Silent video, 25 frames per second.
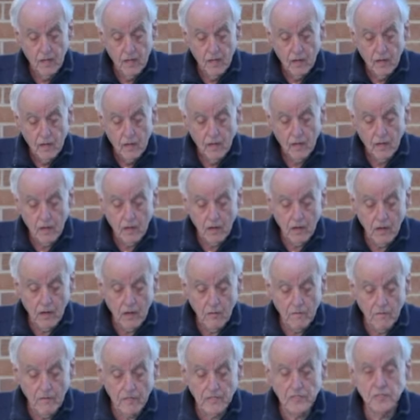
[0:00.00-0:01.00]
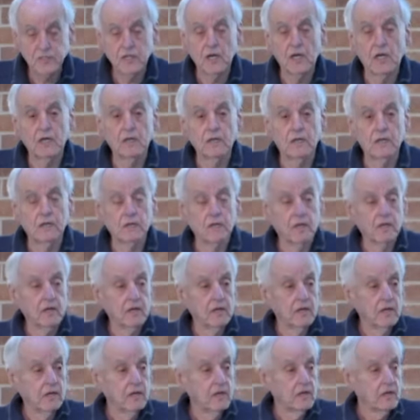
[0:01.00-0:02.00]
I must say that
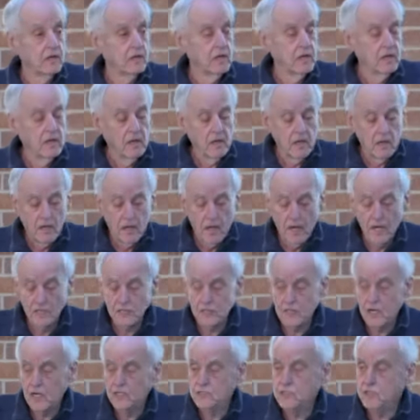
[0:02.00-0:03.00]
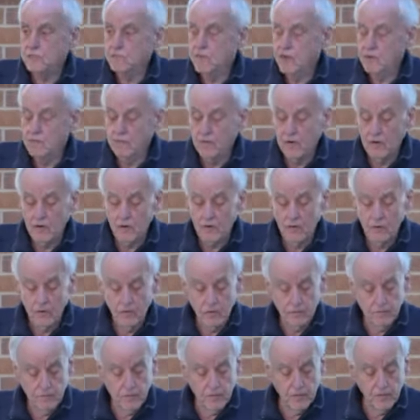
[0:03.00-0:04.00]
as a member, a
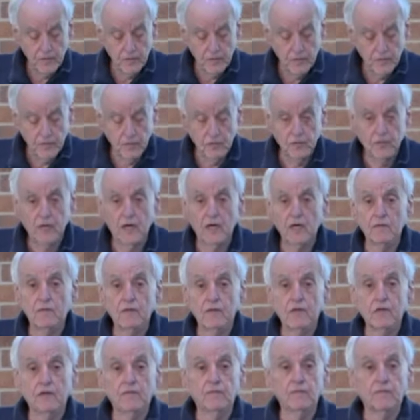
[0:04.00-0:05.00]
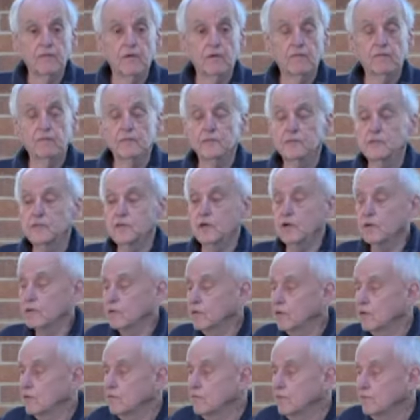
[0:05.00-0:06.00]
person who came here from
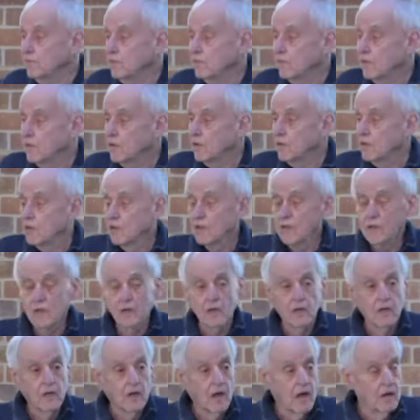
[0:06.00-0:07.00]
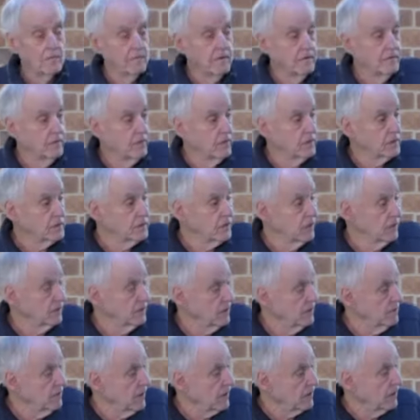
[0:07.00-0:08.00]
Cheltenham, and before
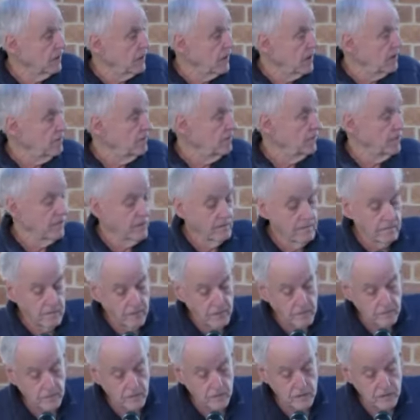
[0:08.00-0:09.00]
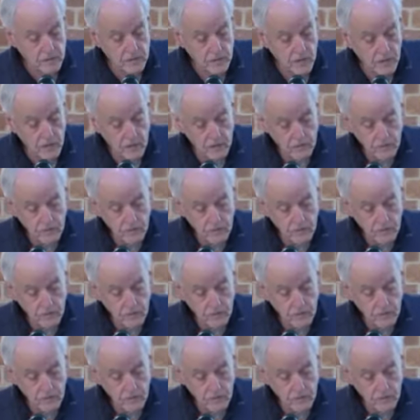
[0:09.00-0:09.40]
Cheltenham I came from Mentone